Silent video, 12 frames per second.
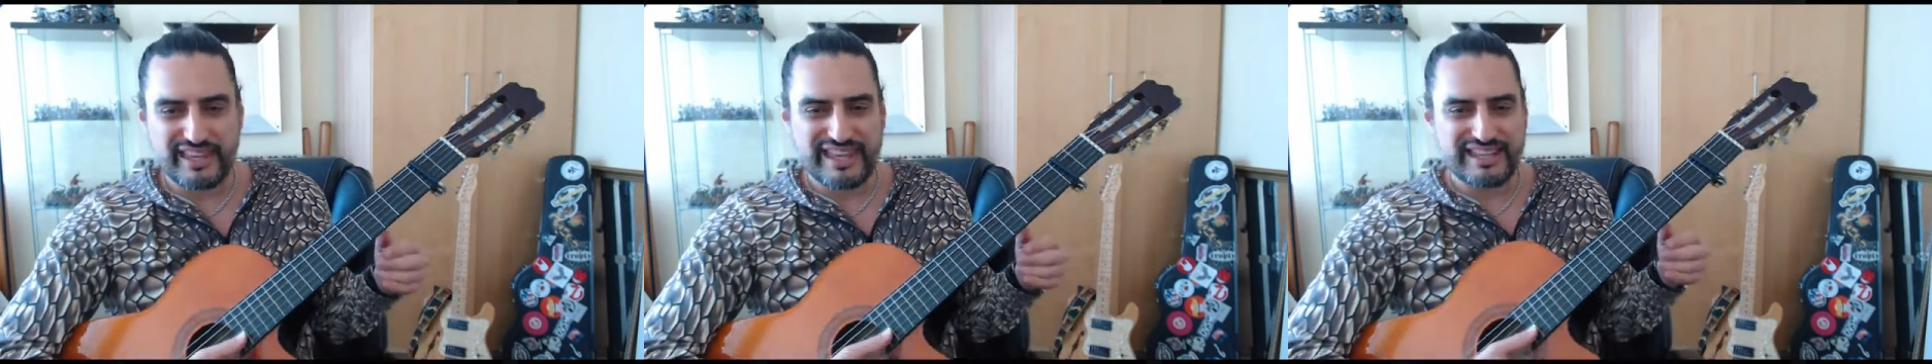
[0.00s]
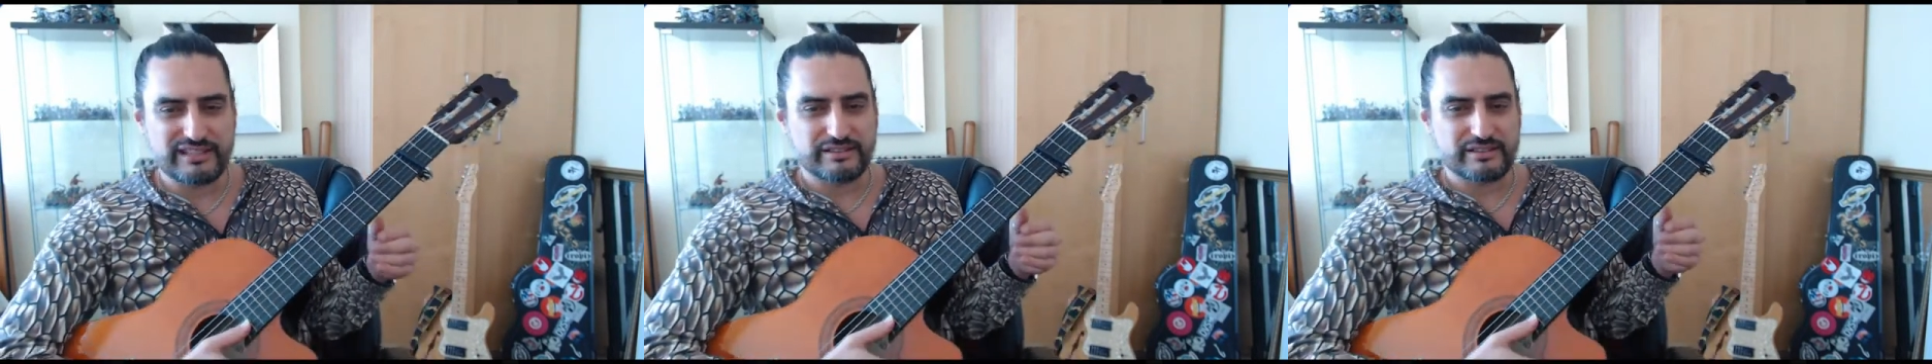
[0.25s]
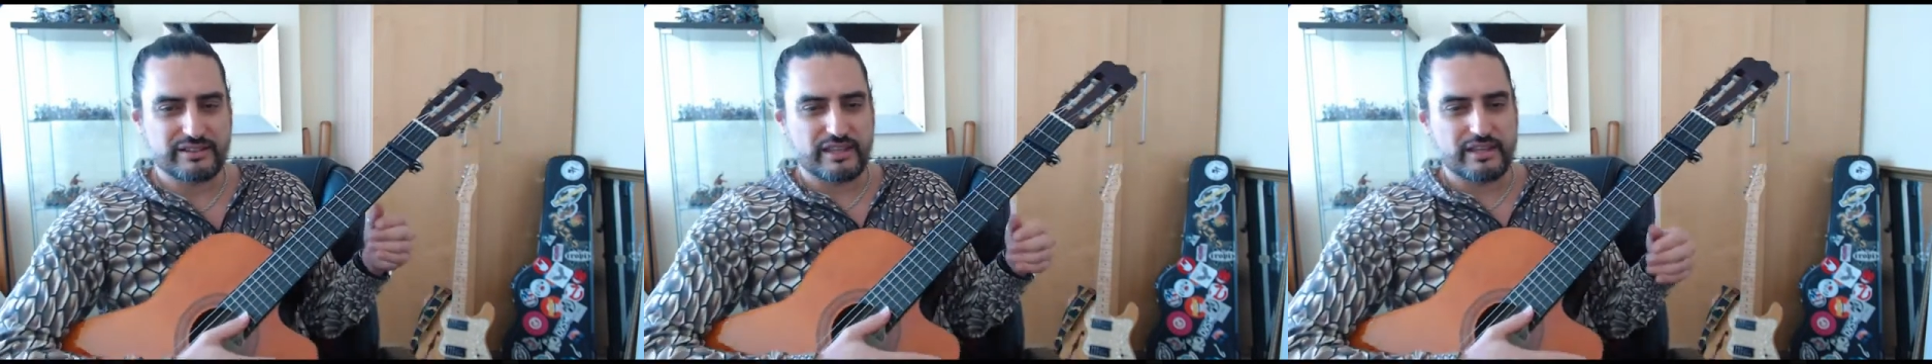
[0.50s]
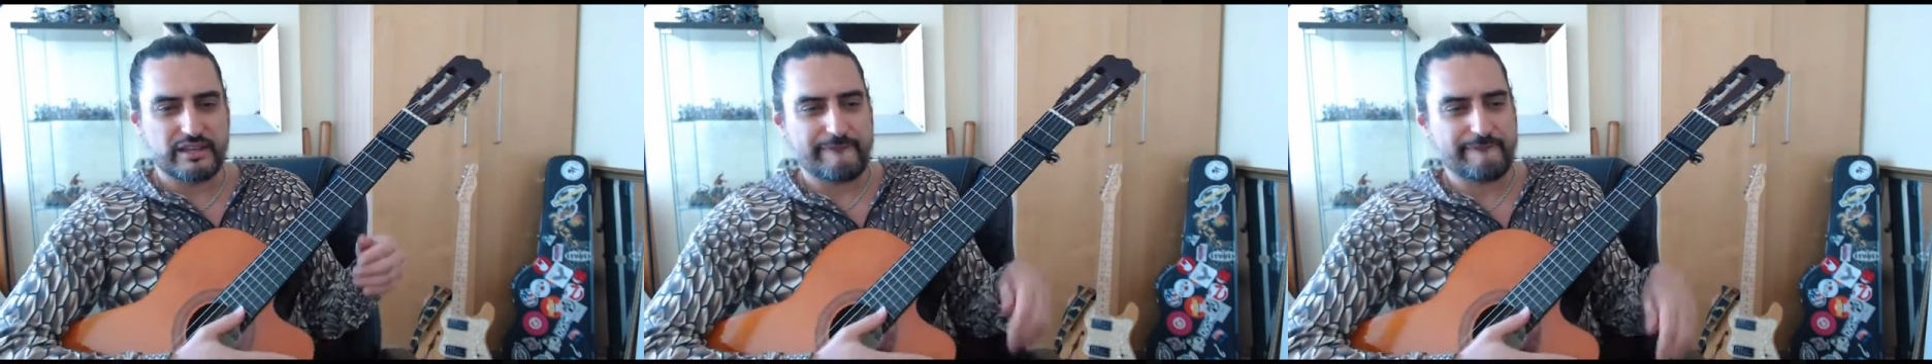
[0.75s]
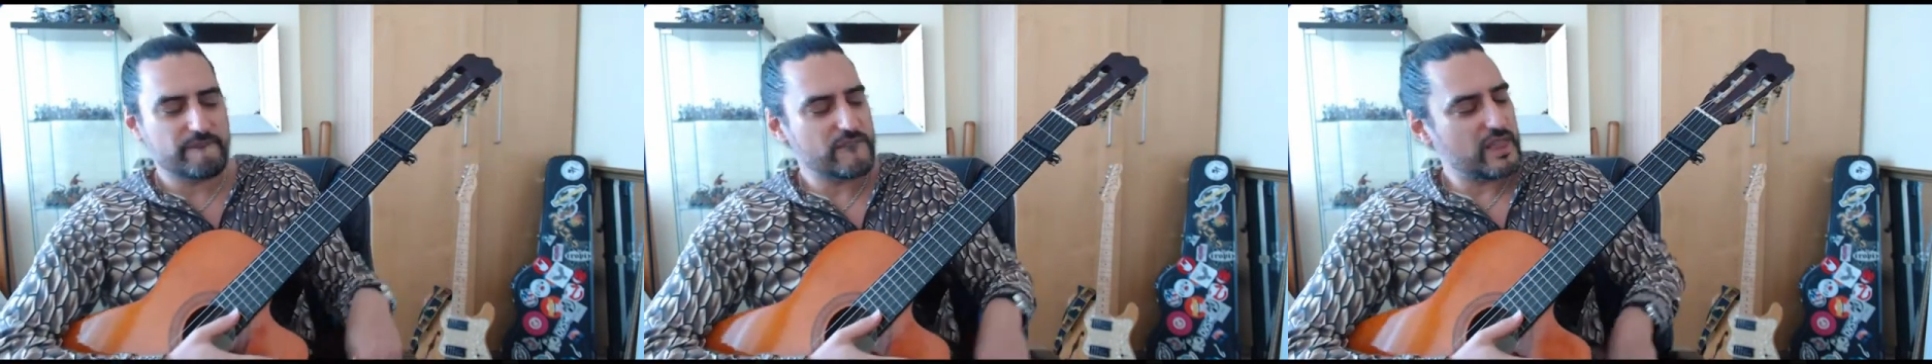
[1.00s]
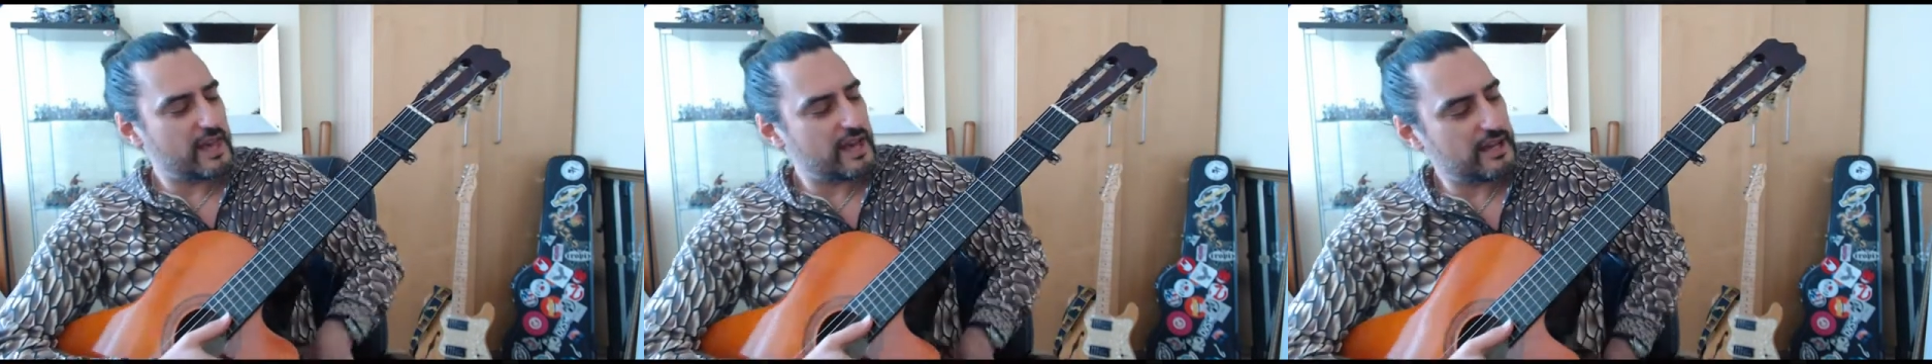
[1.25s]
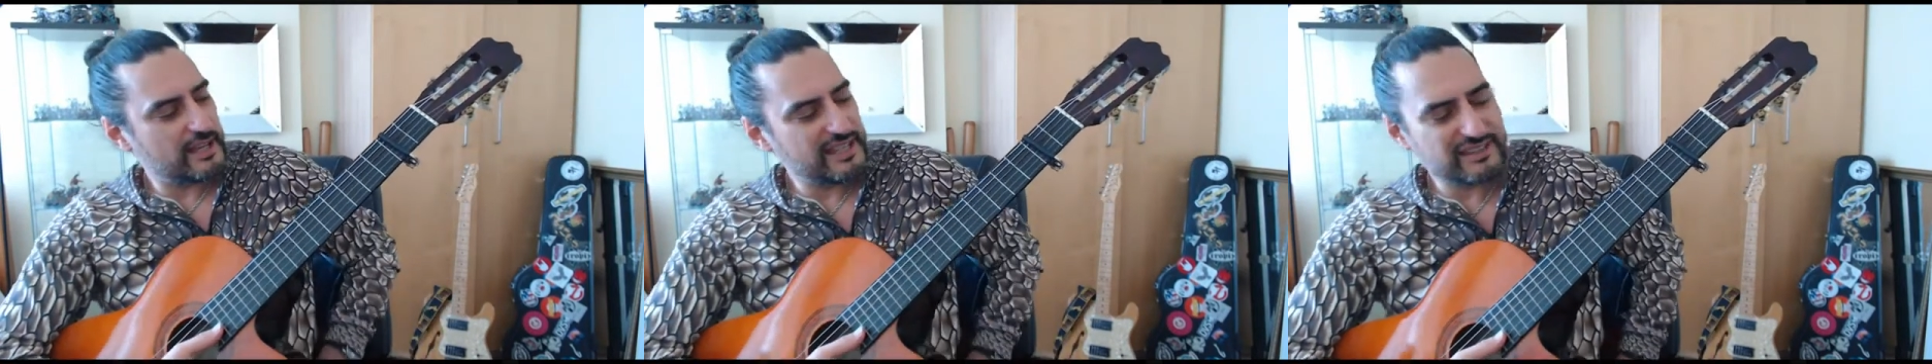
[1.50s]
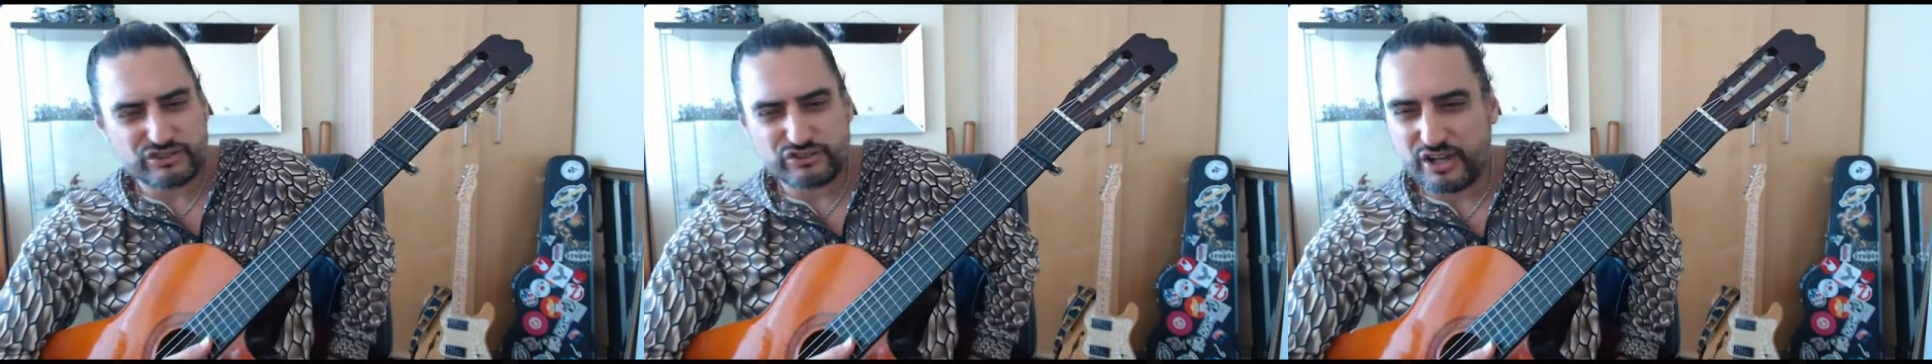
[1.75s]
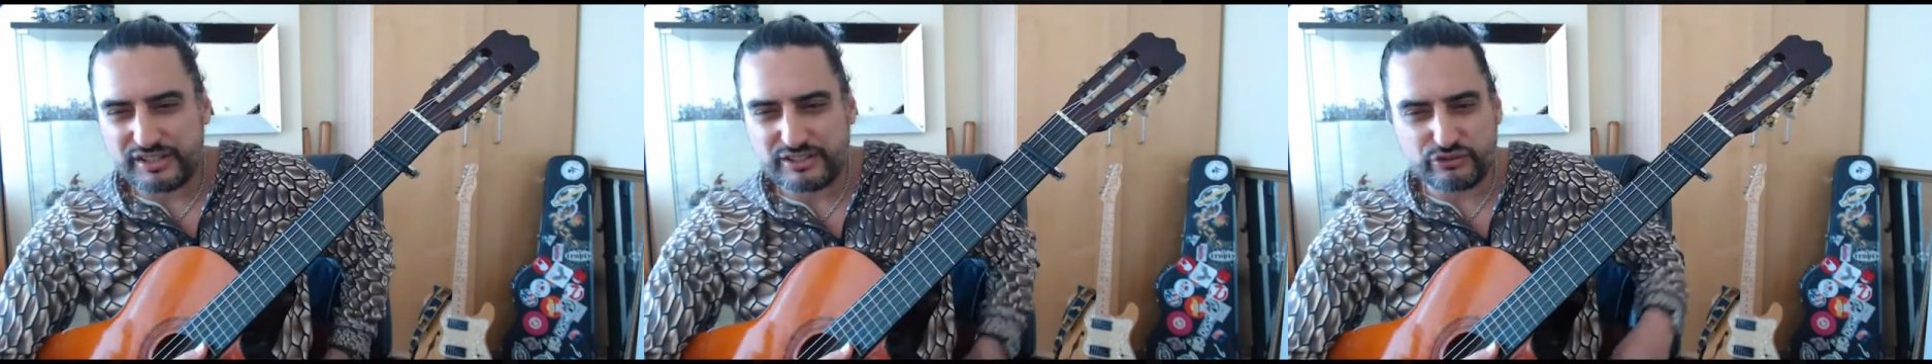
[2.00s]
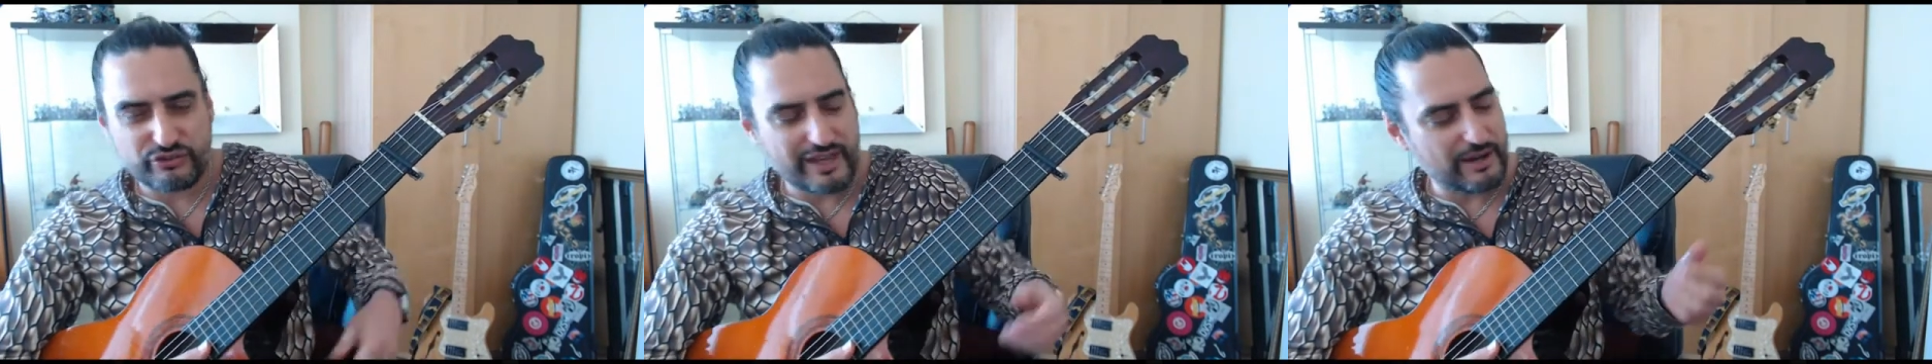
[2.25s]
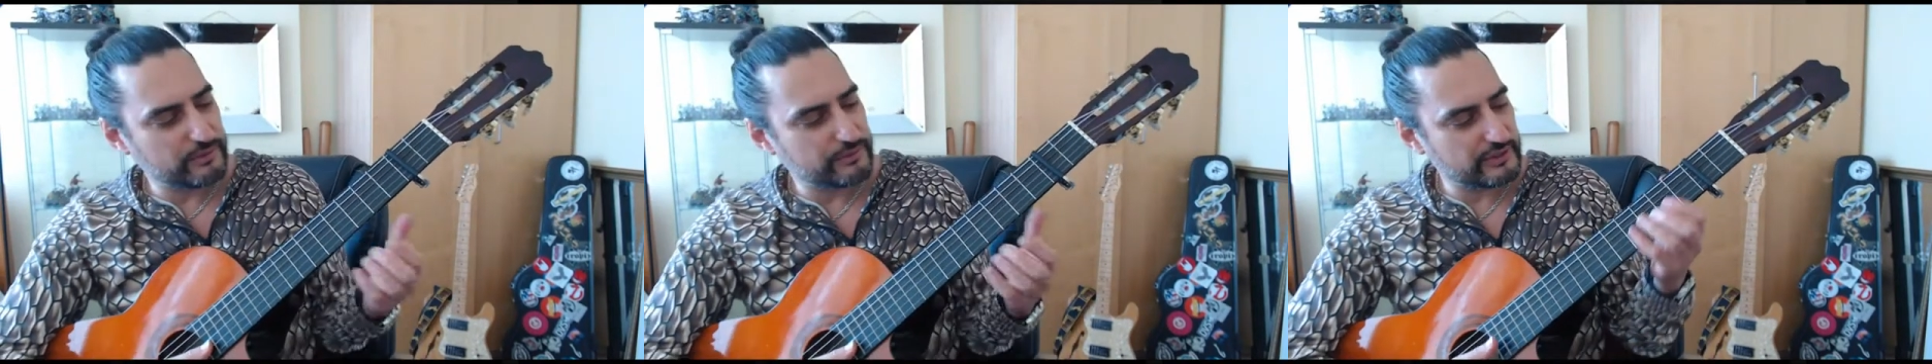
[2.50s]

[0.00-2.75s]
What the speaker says: in the song itself.